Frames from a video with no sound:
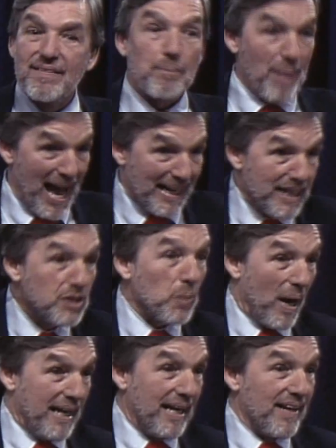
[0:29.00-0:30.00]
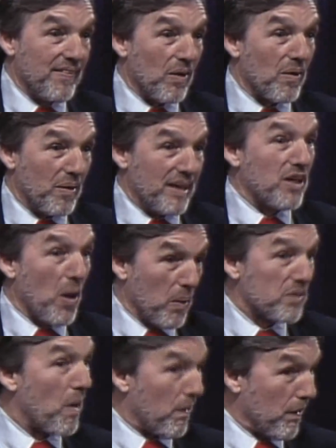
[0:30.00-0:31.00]
Potty training, they're learning to
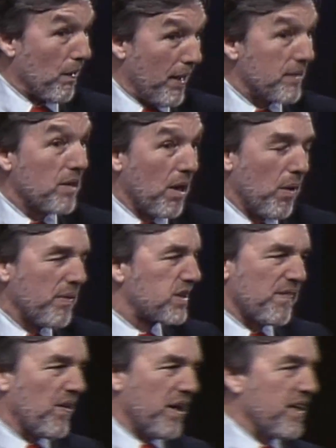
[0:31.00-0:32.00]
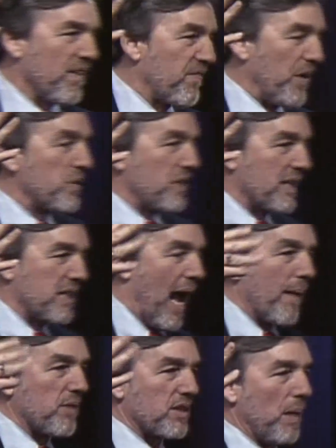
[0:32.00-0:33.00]
hold on and let go. And it's a very confusing
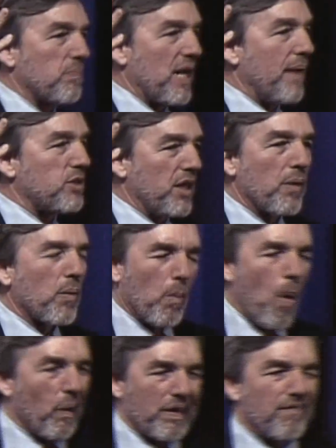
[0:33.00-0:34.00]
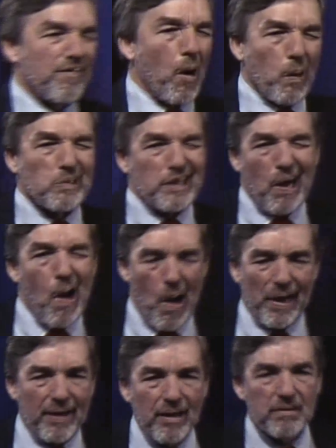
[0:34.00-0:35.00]
time, because sometimes you get rewarded for holding
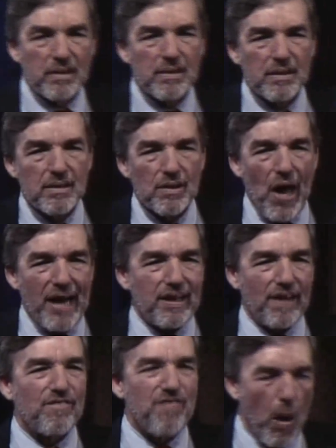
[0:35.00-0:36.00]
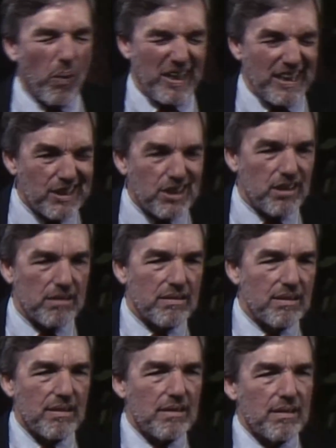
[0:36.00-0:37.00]
on, like in Foley's.
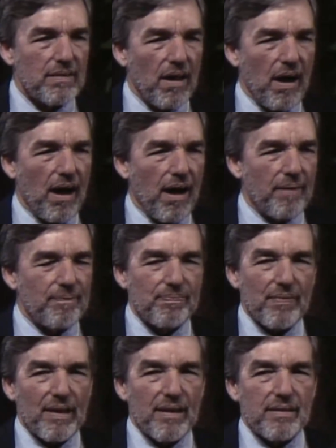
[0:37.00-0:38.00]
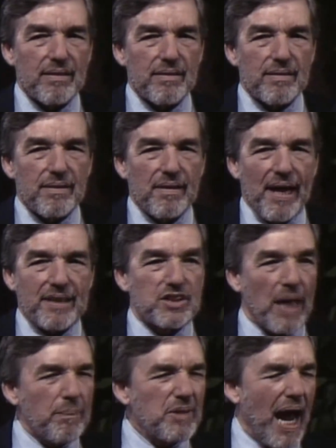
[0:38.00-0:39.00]
And
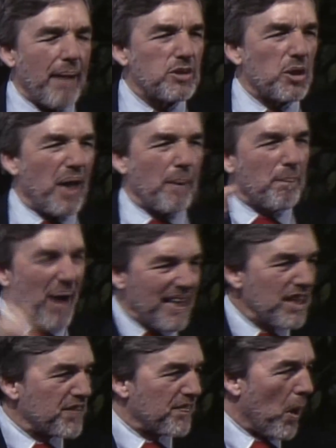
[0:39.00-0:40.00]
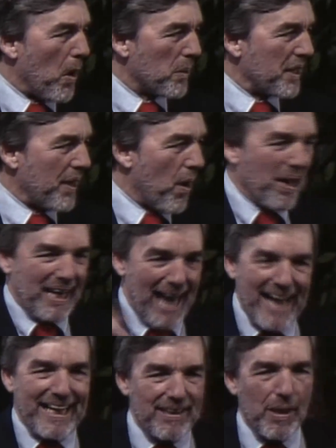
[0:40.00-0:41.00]
sometimes you get punished for holding on,
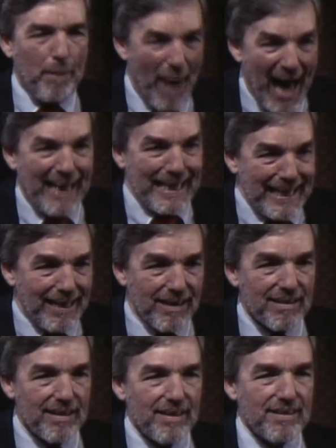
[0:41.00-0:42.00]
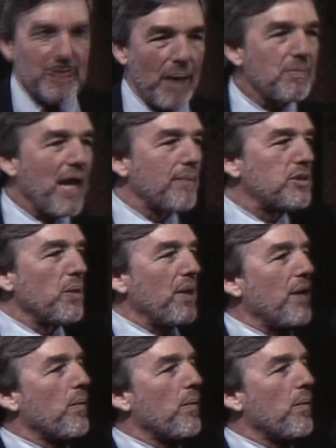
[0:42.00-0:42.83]
like in the potty. Sometimes you get